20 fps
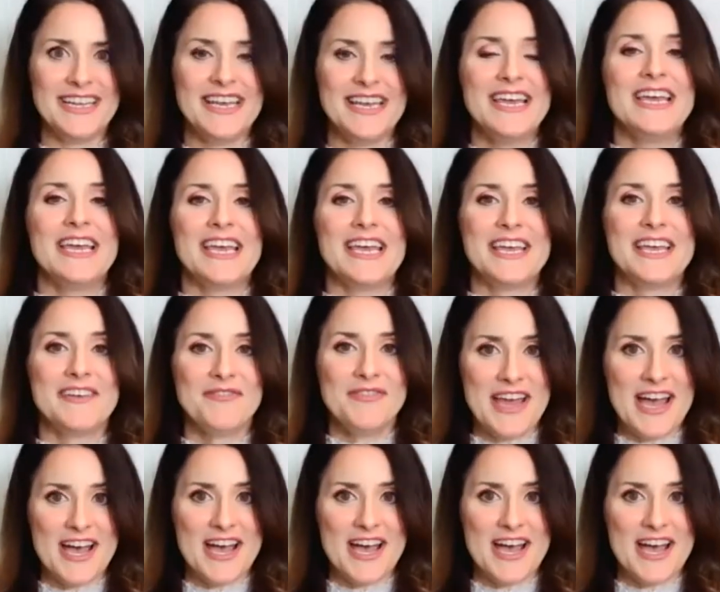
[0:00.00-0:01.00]
If not,
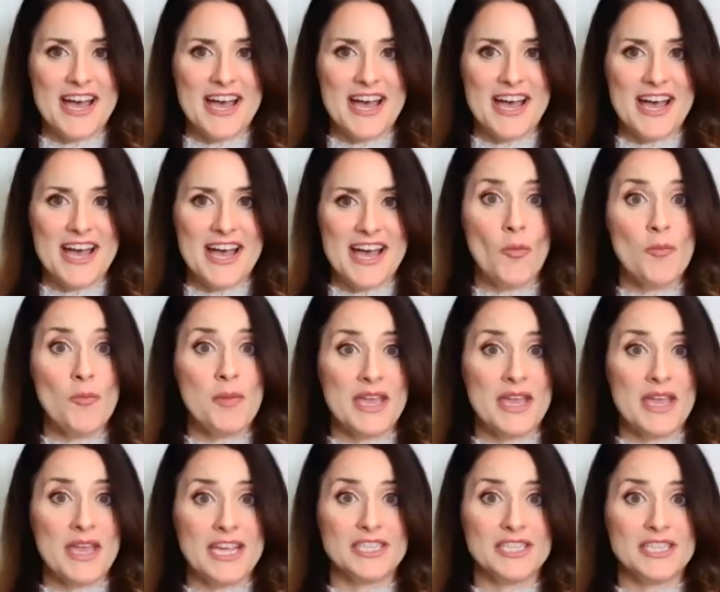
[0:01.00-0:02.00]
click on the homepage
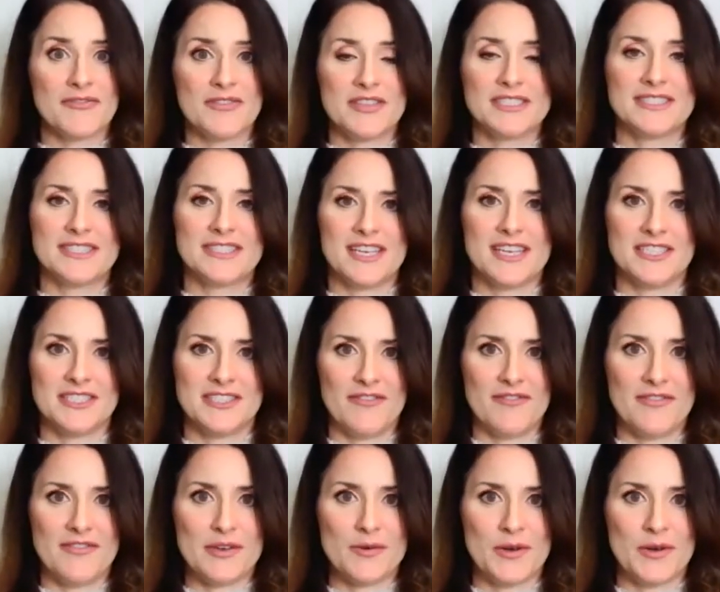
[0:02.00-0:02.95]
of this site to view it.